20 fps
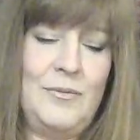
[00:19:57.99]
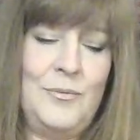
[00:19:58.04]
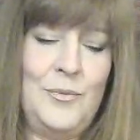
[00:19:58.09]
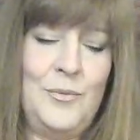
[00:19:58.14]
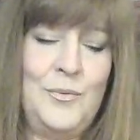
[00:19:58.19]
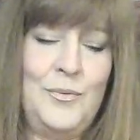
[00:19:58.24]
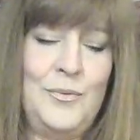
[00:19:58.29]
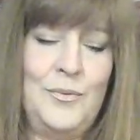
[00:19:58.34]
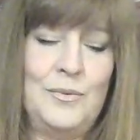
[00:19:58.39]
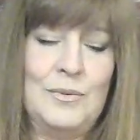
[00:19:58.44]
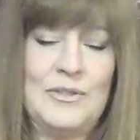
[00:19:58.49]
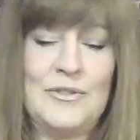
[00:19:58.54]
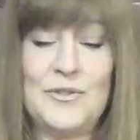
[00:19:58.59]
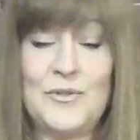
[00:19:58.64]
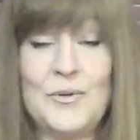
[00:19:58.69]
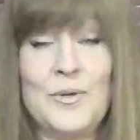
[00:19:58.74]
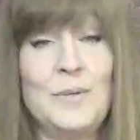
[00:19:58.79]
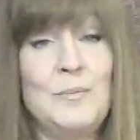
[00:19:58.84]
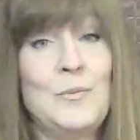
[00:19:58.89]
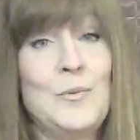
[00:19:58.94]
Ooh,
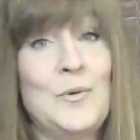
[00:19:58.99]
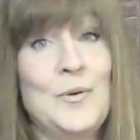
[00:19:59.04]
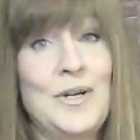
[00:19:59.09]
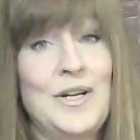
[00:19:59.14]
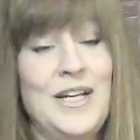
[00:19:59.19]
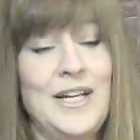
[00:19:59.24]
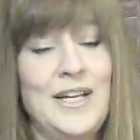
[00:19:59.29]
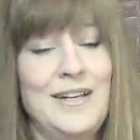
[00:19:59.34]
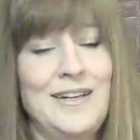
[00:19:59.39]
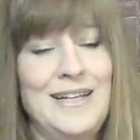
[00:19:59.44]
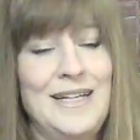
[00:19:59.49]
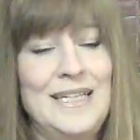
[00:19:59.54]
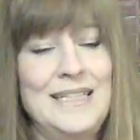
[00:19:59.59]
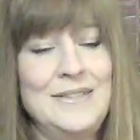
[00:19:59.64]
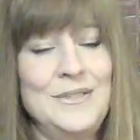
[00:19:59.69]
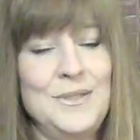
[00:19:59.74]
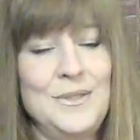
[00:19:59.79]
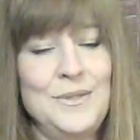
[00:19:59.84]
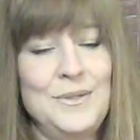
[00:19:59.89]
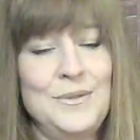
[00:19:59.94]
storm warning.
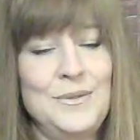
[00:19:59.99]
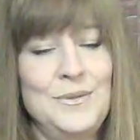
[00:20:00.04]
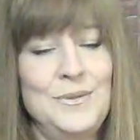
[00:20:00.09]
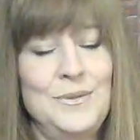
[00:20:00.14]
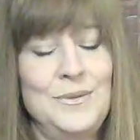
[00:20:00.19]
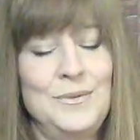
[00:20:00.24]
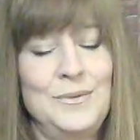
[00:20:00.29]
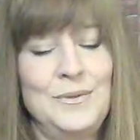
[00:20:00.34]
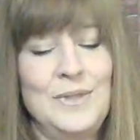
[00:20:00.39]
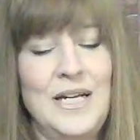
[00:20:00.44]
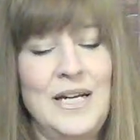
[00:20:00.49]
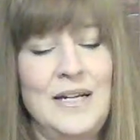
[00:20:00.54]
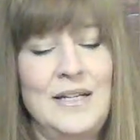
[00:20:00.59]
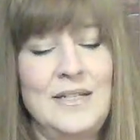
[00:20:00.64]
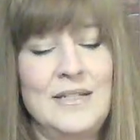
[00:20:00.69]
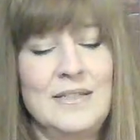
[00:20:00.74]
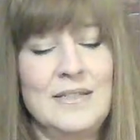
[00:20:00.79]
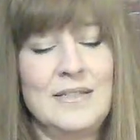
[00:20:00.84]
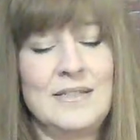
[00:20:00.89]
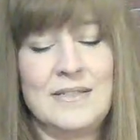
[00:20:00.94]
Ooh,
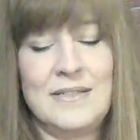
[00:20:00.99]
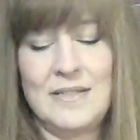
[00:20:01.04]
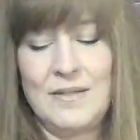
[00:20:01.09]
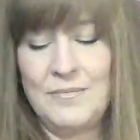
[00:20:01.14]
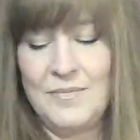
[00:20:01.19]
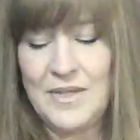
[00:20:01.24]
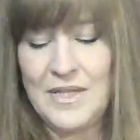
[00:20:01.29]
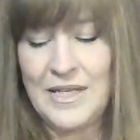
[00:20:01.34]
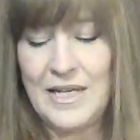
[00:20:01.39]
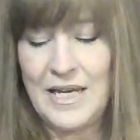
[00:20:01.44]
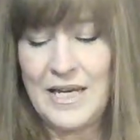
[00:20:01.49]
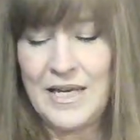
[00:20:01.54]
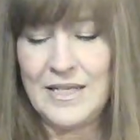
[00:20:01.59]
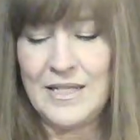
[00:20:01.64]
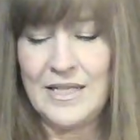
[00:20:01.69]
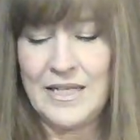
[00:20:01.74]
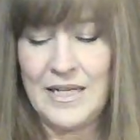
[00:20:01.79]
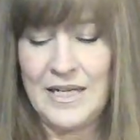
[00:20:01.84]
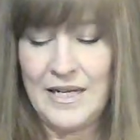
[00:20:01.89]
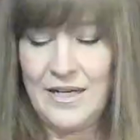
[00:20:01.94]
uh, something
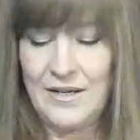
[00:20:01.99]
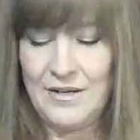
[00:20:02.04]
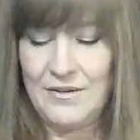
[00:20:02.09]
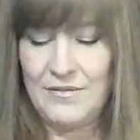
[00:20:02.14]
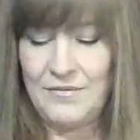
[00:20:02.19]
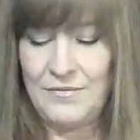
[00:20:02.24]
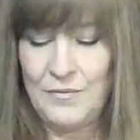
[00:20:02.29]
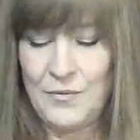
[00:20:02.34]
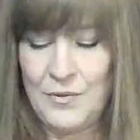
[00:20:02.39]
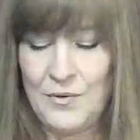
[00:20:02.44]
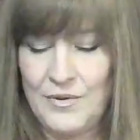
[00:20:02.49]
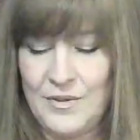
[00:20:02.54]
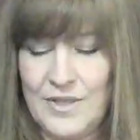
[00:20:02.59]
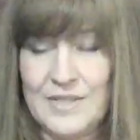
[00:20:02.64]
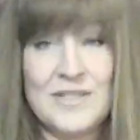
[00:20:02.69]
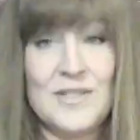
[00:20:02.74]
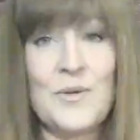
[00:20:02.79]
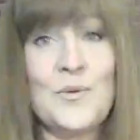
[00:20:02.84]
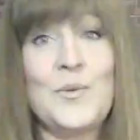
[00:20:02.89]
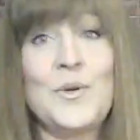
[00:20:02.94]
ending here for
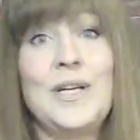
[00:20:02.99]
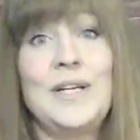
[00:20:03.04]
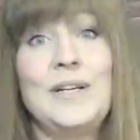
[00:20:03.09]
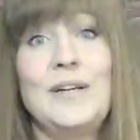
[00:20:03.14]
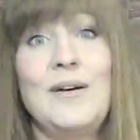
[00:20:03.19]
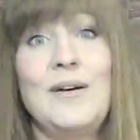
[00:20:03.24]
this Queen